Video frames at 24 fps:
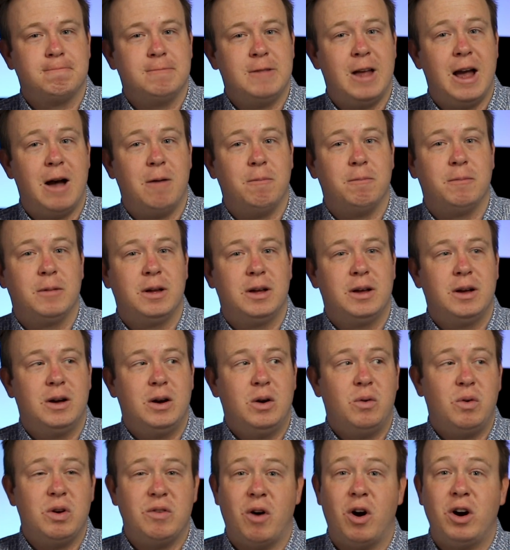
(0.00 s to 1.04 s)
Now,
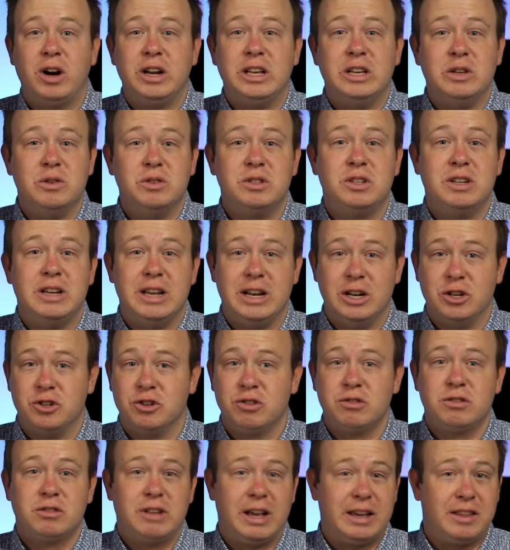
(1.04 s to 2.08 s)
we've already used
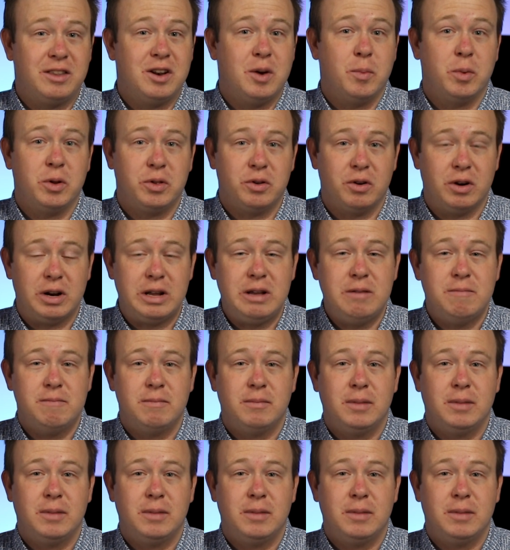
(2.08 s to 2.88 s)
integers like the number 30,